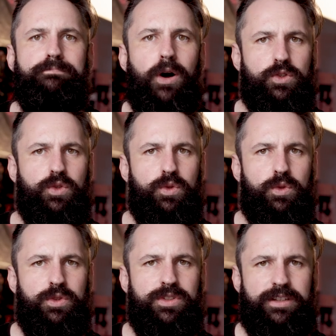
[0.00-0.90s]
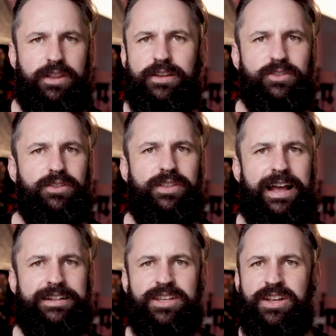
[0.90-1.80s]
models and things like
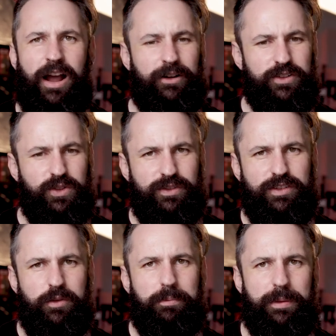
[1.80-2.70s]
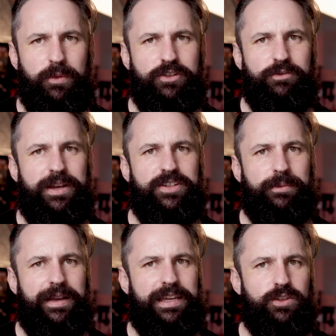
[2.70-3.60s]
that, I'm going to sort of give a bit more information
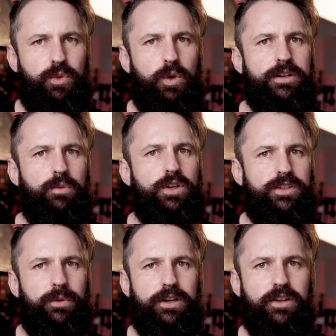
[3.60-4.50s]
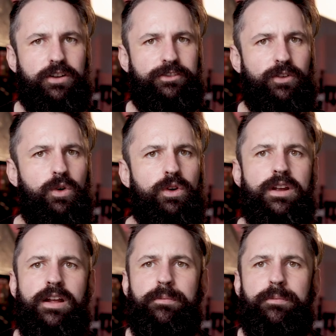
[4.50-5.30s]
about each one and what I would look for.